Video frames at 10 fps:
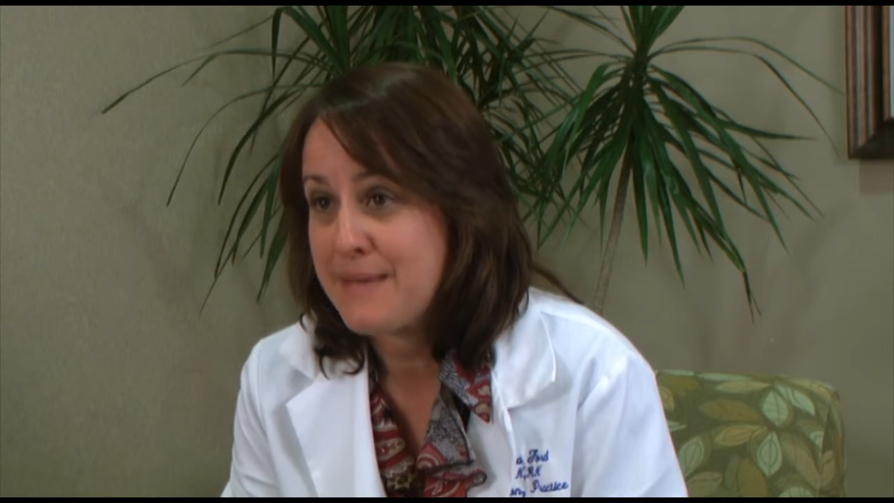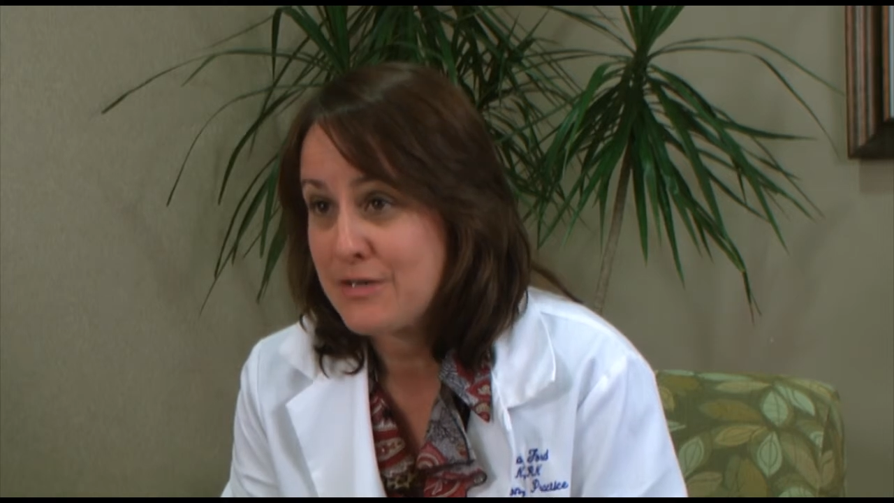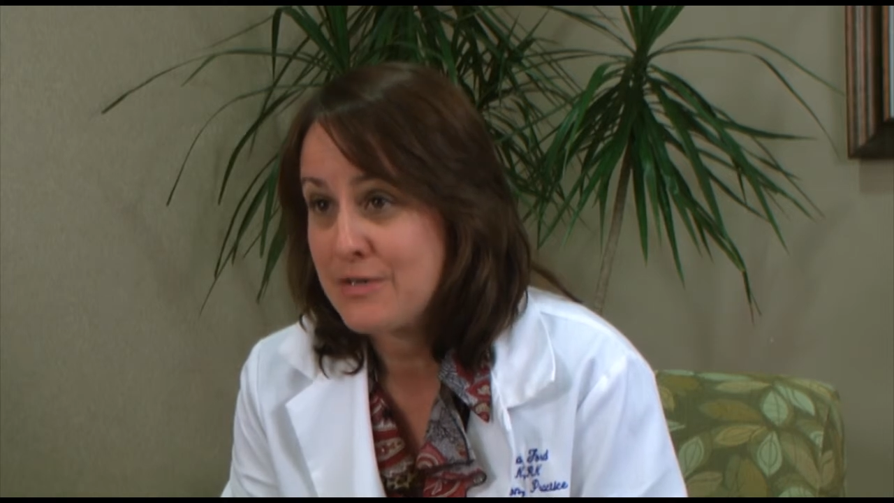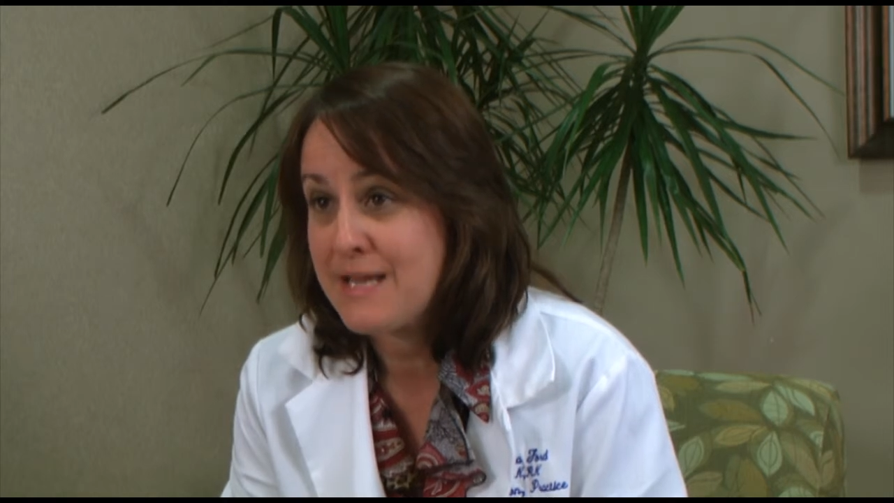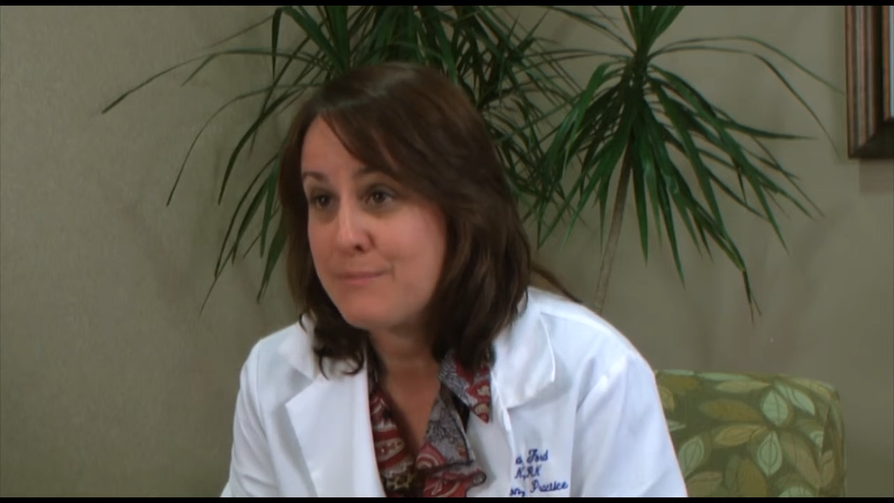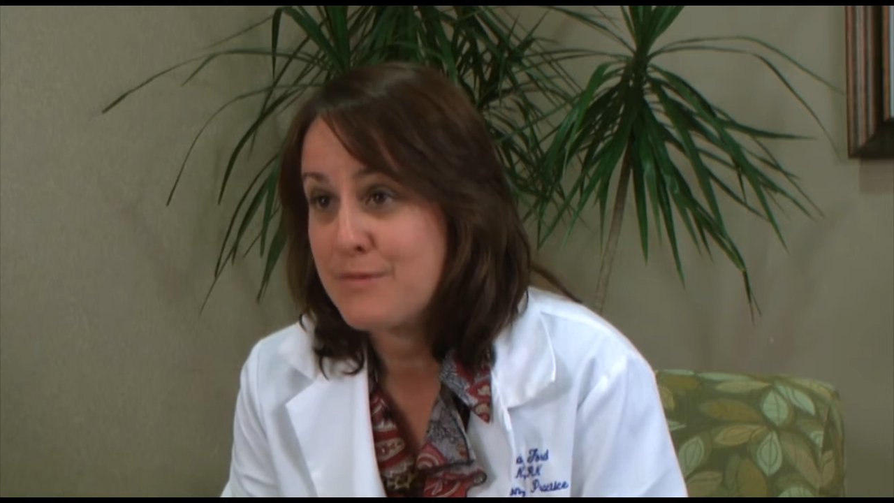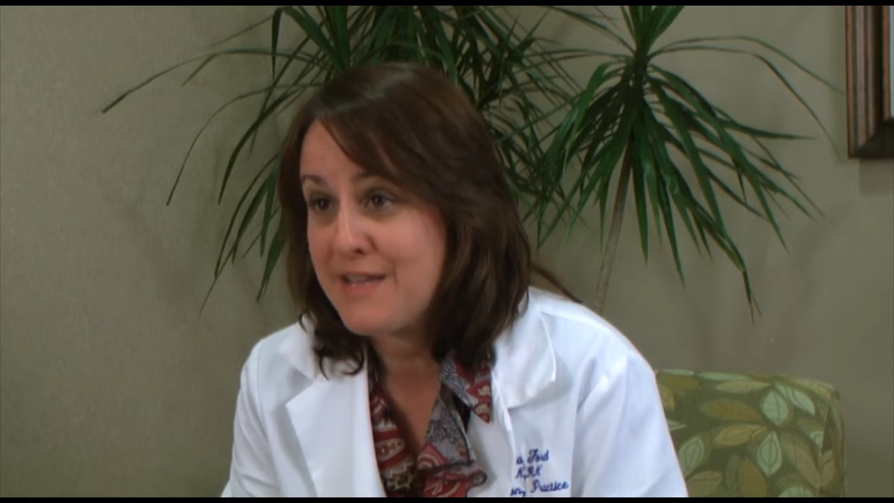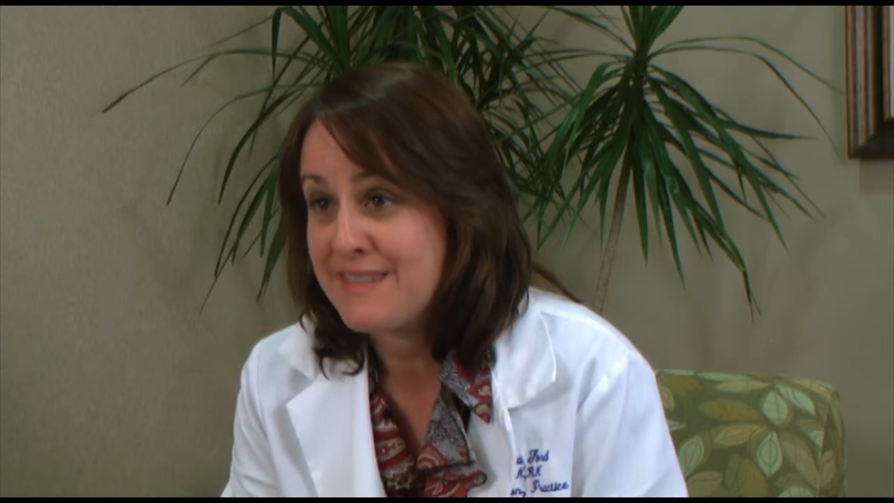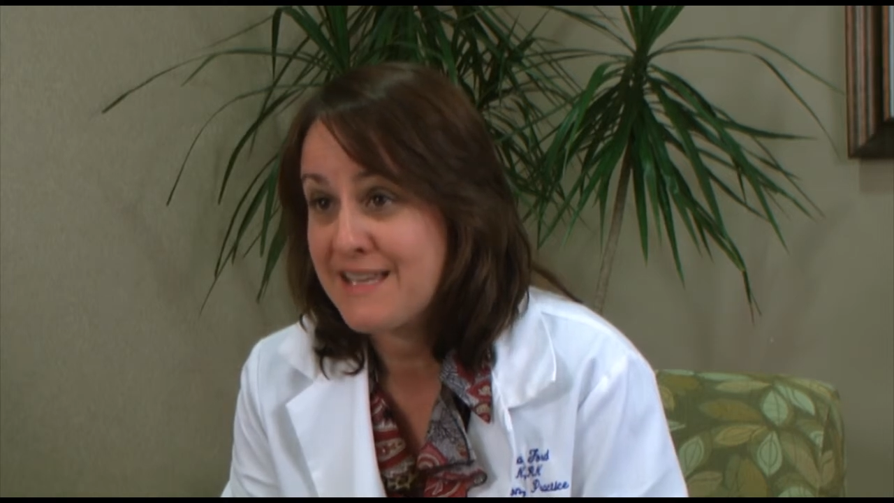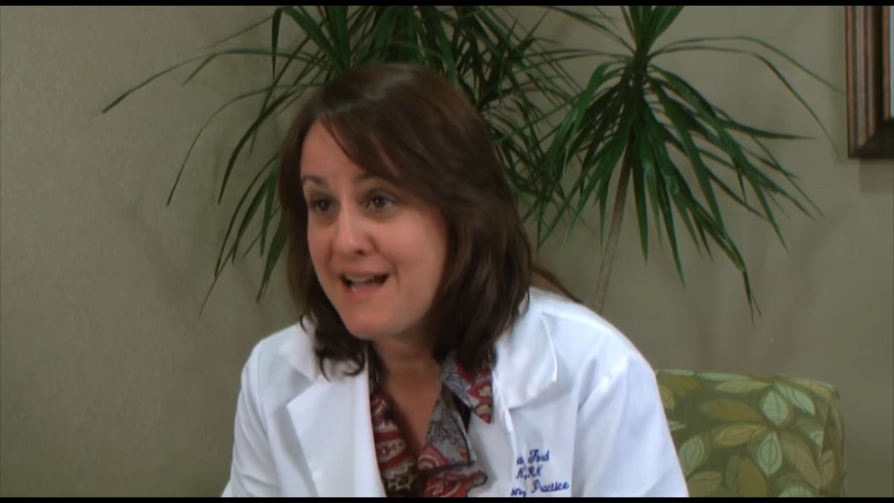better and
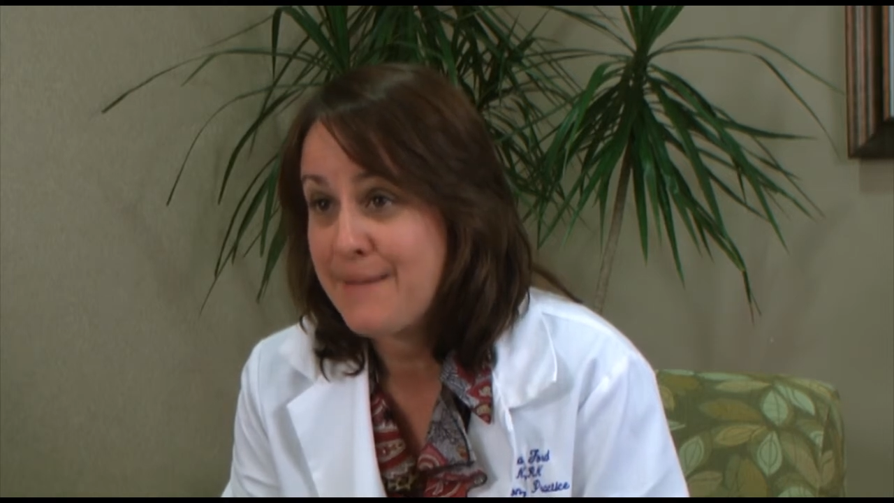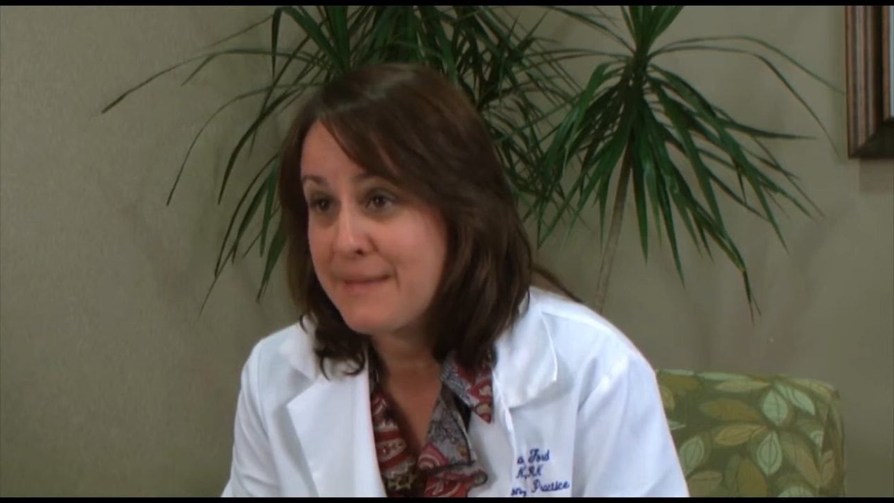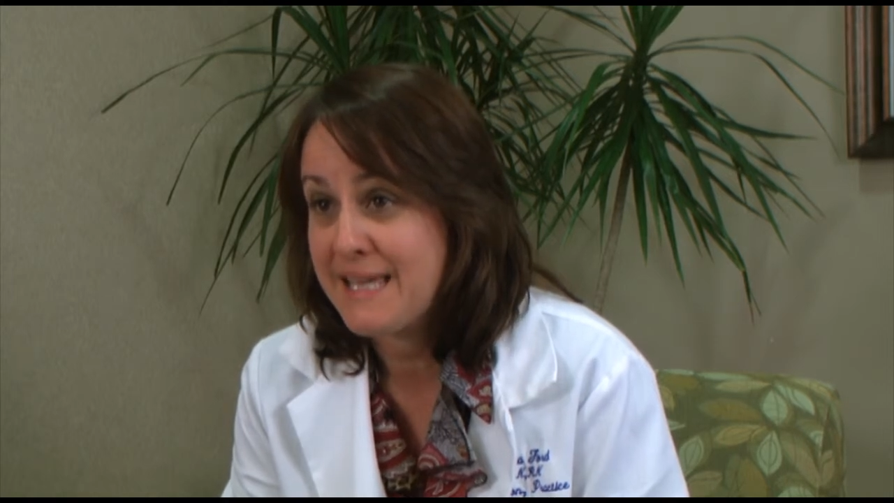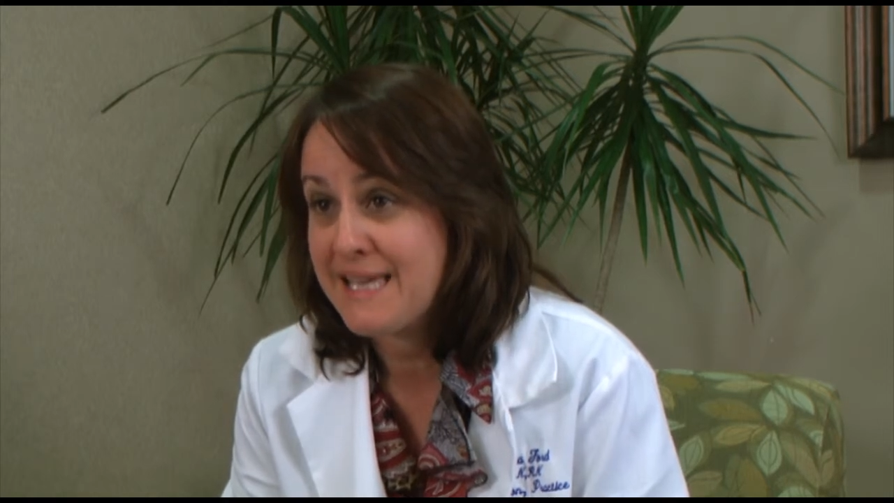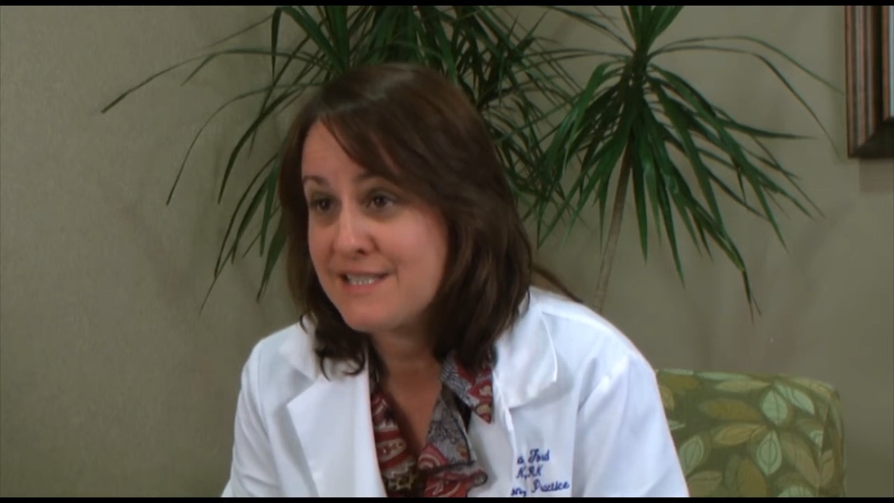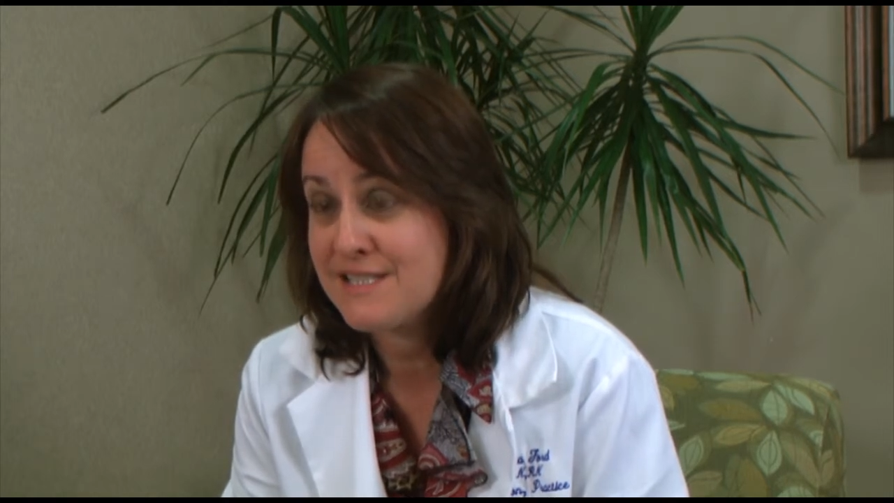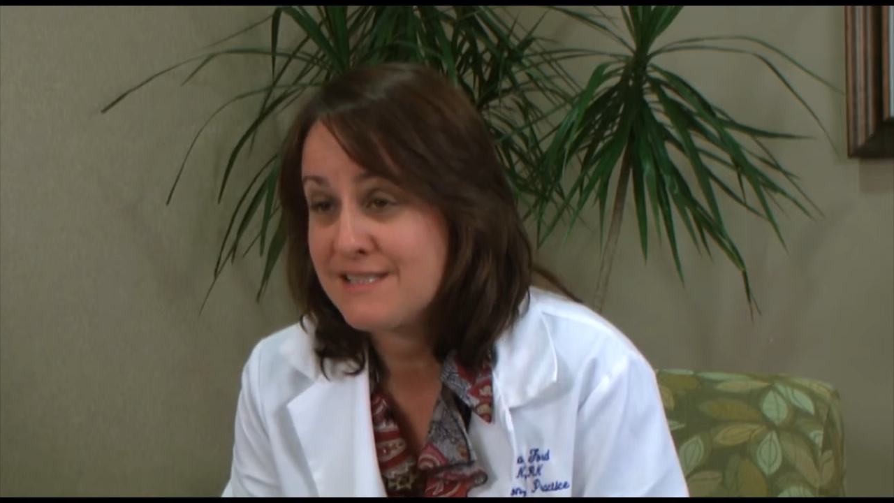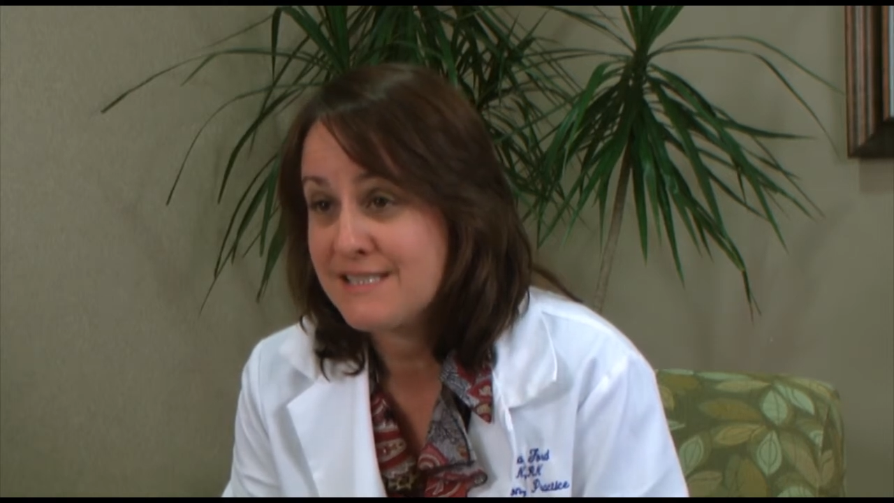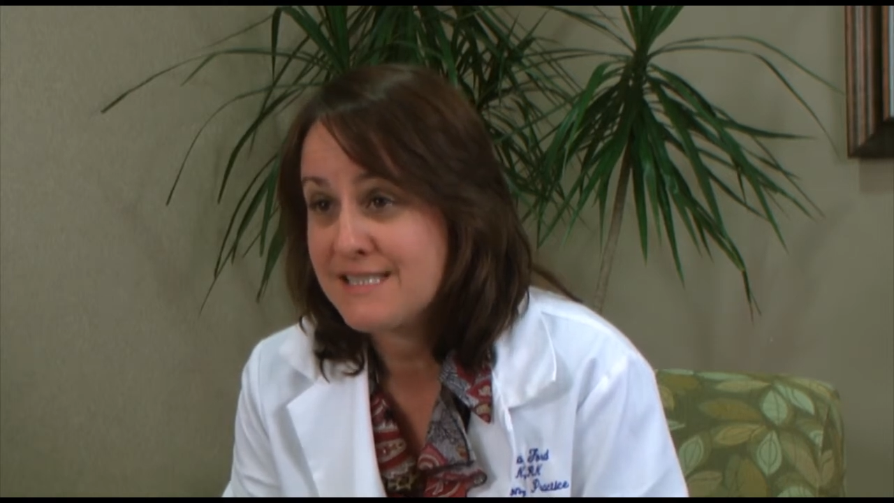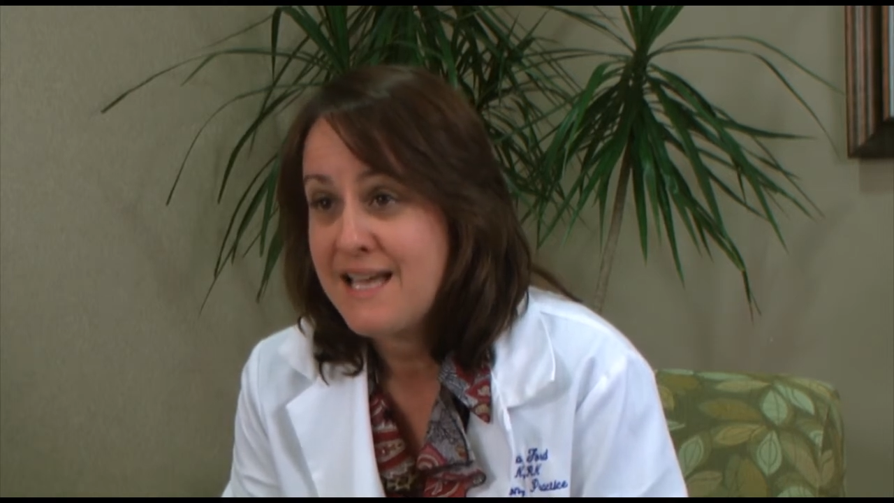prevent the
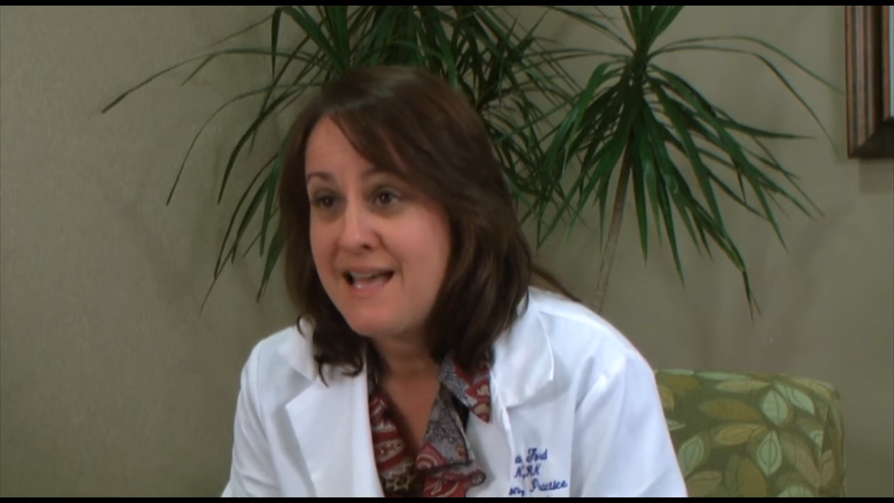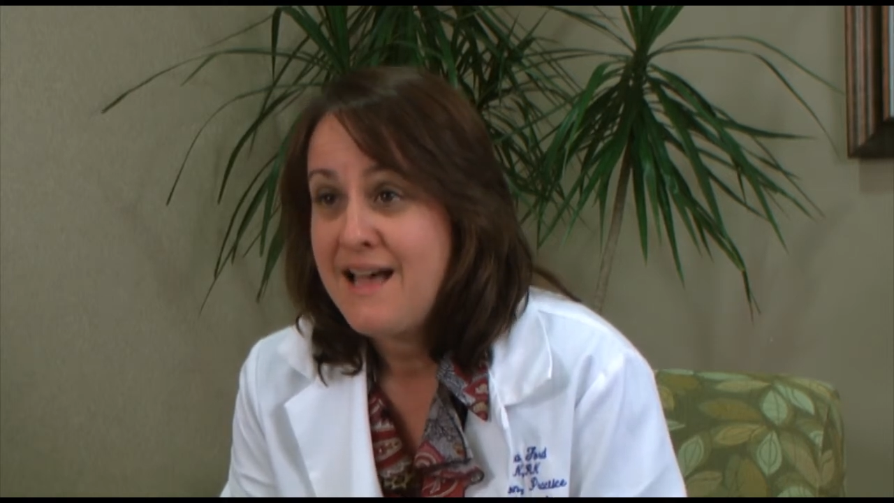complications.